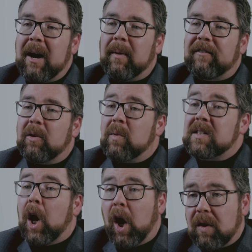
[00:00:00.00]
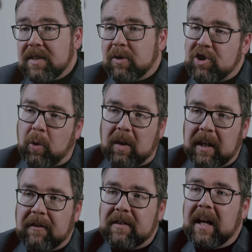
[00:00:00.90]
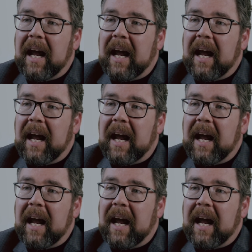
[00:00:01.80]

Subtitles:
however, was also short-lived